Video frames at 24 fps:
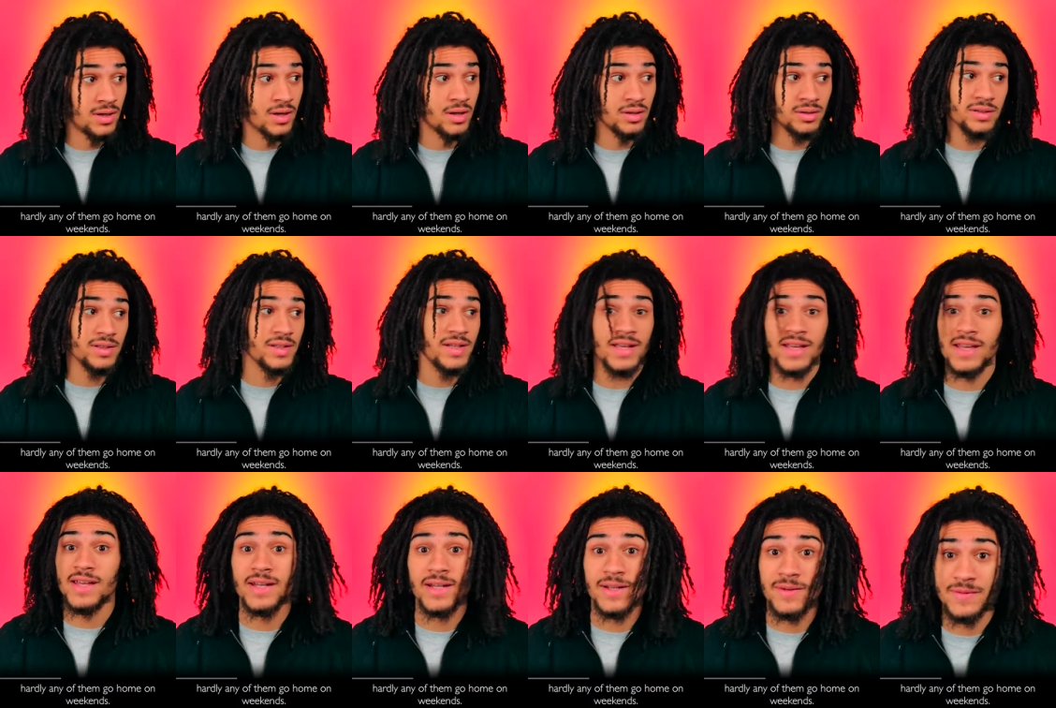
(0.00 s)
hardly
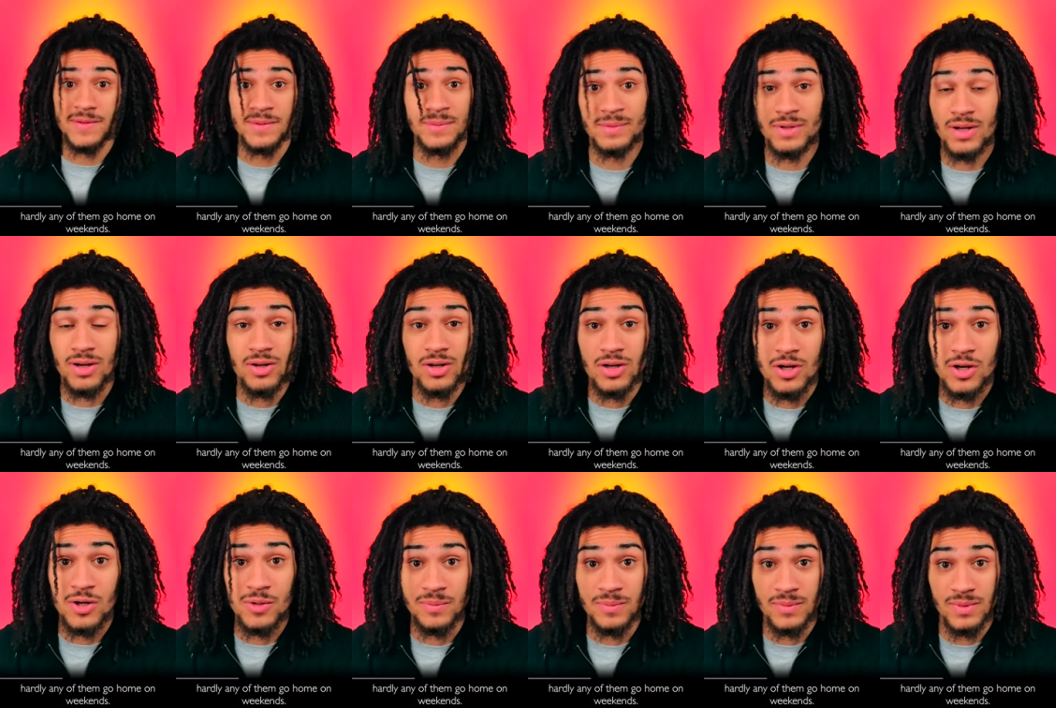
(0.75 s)
any of them go
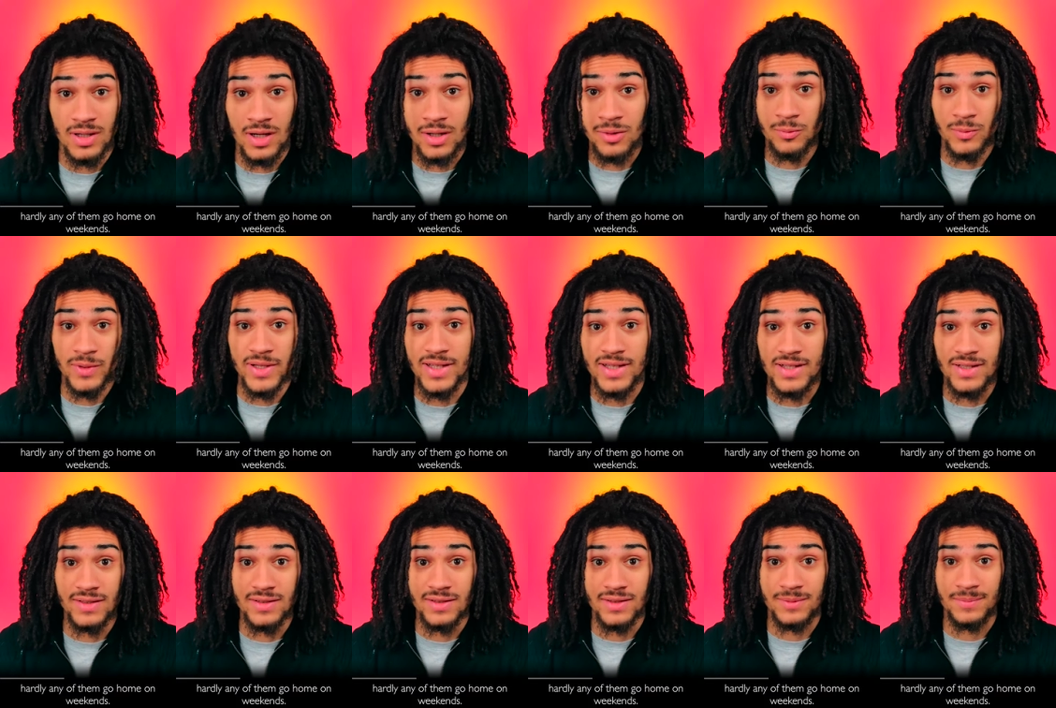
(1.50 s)
home on
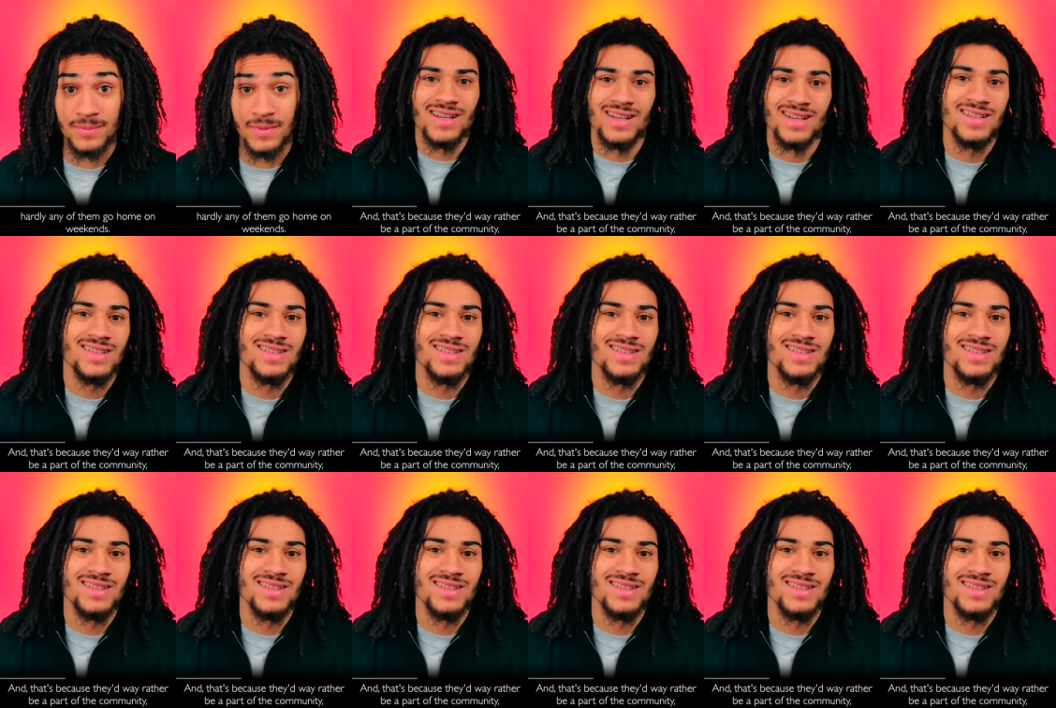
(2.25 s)
weekends.